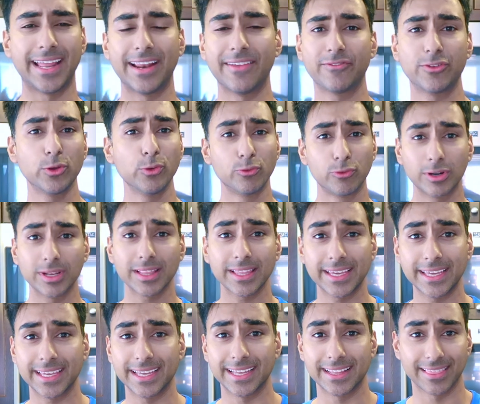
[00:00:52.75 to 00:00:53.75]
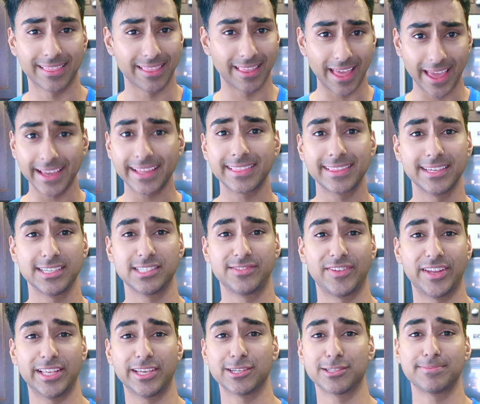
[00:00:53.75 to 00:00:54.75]
And if you really like these
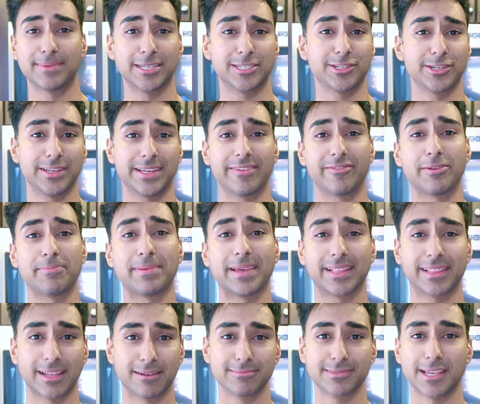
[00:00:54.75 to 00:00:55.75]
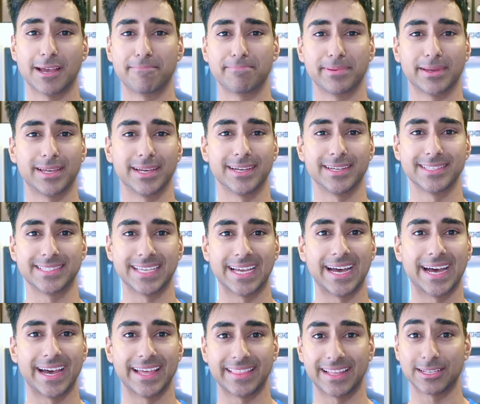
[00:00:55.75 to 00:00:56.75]
videos, make sure you give it a big thumbs up because
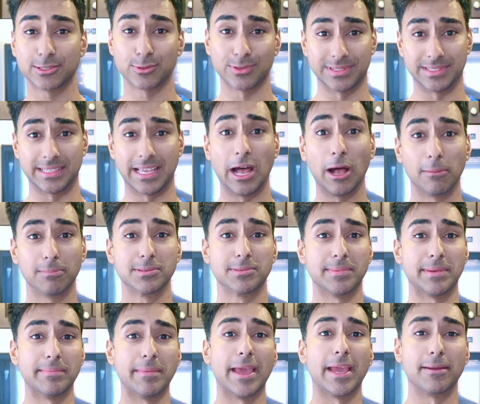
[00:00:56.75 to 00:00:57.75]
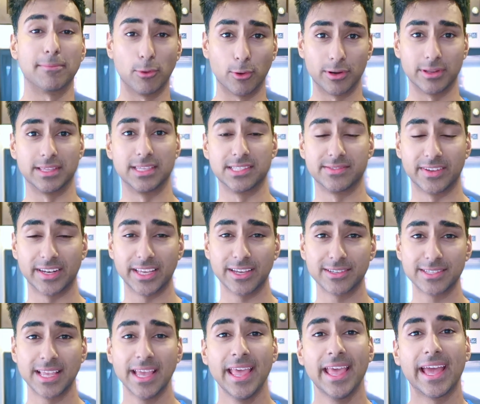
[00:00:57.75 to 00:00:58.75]
that's what helps me make more of these
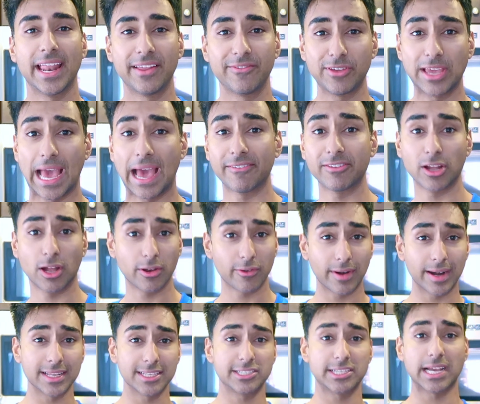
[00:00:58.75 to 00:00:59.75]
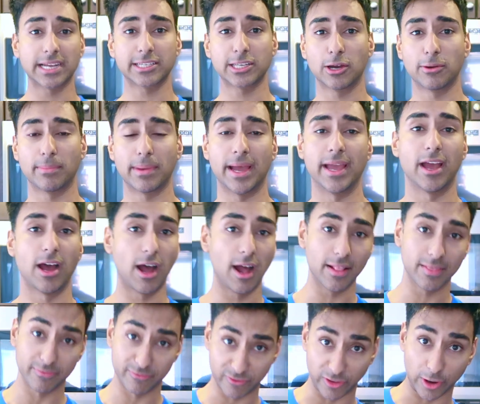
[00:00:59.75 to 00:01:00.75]
videos. And if you haven't already checked out my
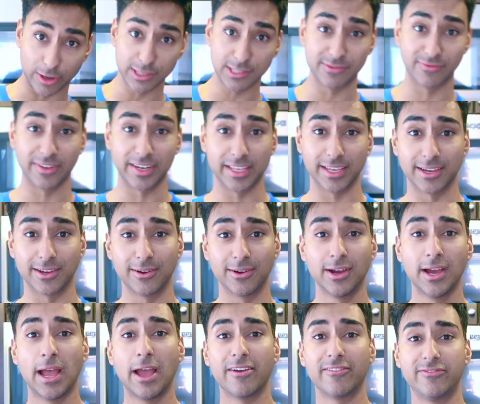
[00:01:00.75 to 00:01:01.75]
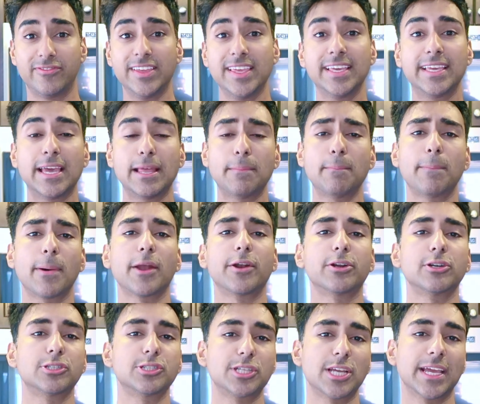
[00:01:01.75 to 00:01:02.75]
first video, vegan
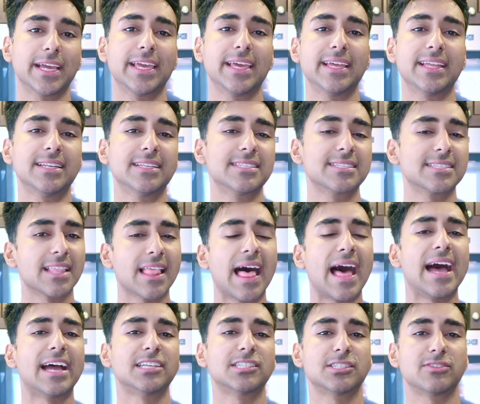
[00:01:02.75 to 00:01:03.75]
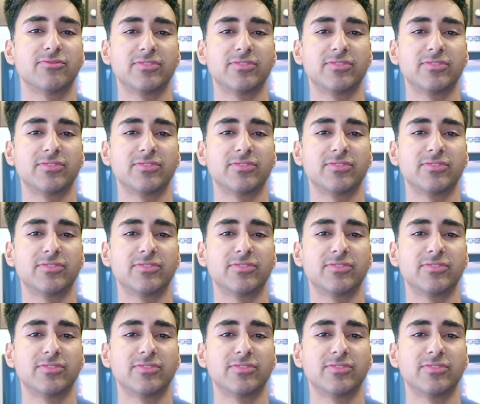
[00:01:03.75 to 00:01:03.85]
butter chicken slash